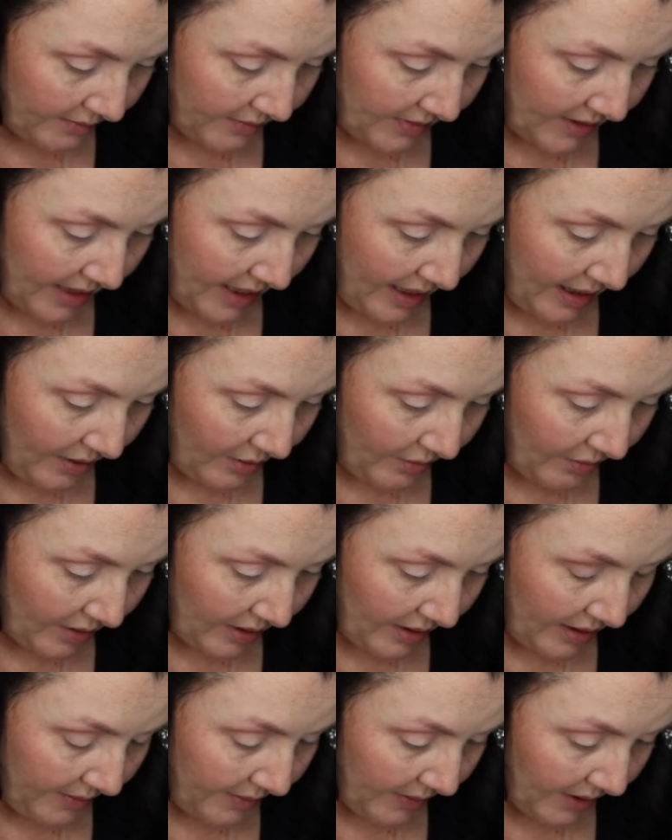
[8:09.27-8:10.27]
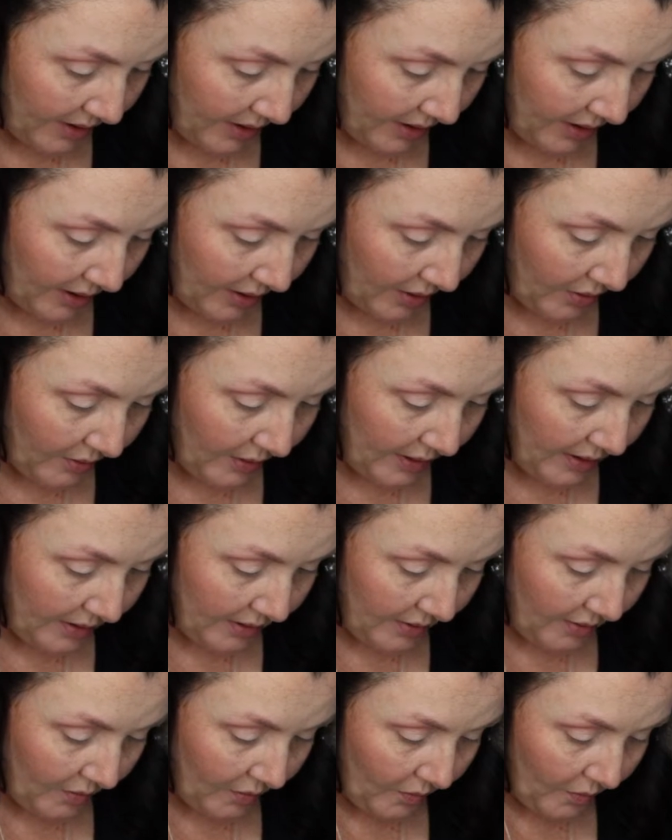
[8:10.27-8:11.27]
now I am going to go
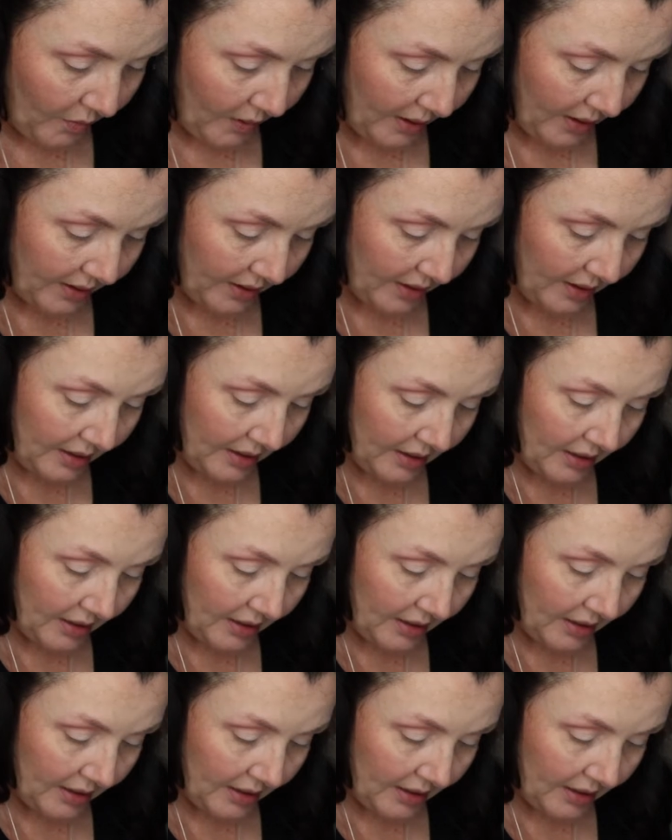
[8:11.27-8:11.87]
in with